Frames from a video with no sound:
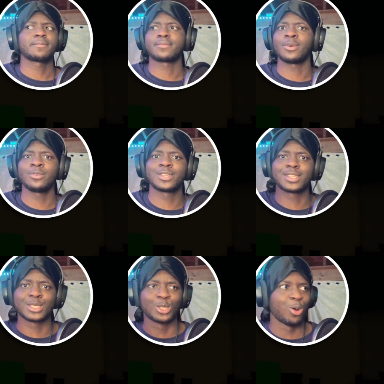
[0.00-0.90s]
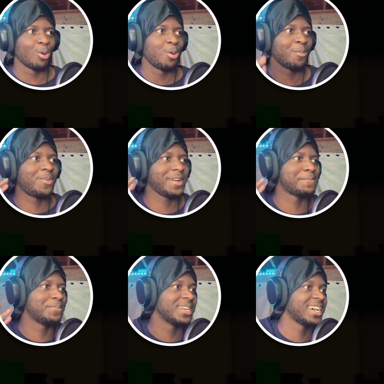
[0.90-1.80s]
Bro stole my
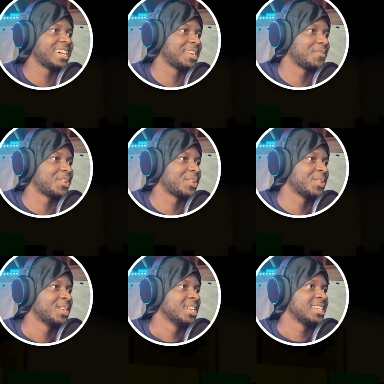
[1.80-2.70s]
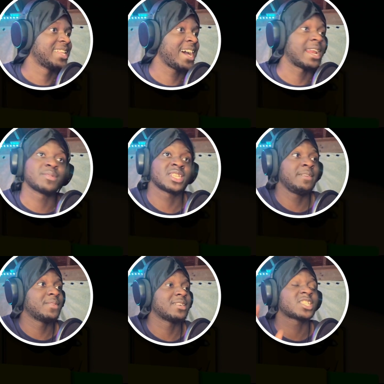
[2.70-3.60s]
bed, bro. Dad, I'm
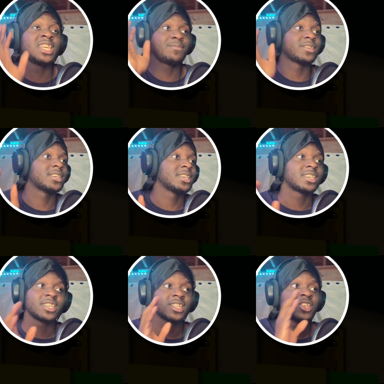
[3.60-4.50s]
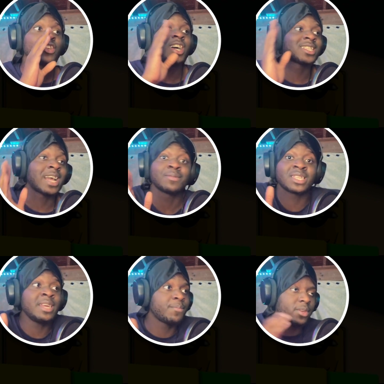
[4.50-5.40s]
sleeping. You know what I'm saying? I'm
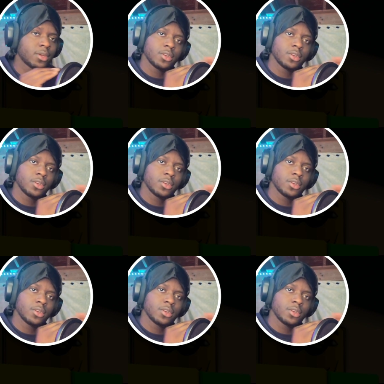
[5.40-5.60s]
sleeping.